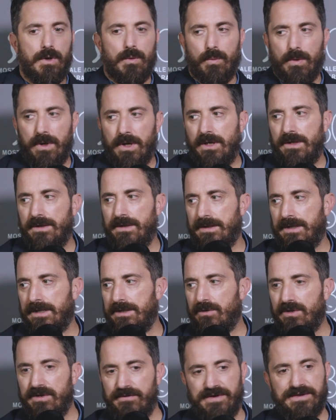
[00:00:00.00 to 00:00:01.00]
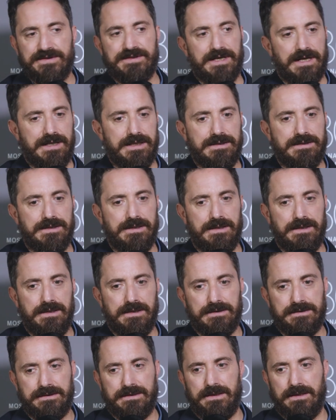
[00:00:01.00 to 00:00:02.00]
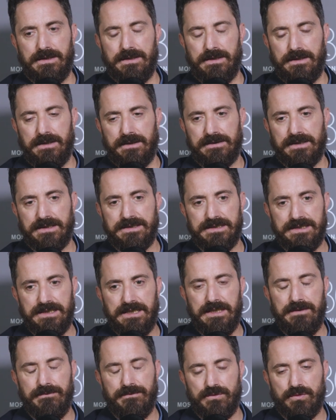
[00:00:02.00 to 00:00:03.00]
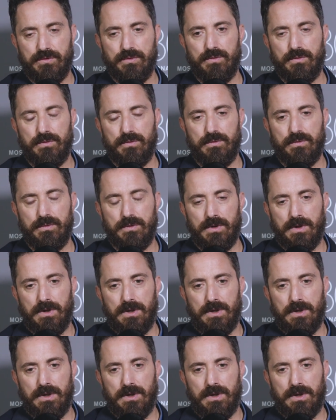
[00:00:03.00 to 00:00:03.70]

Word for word: Well, the universality is, uh, is achieved to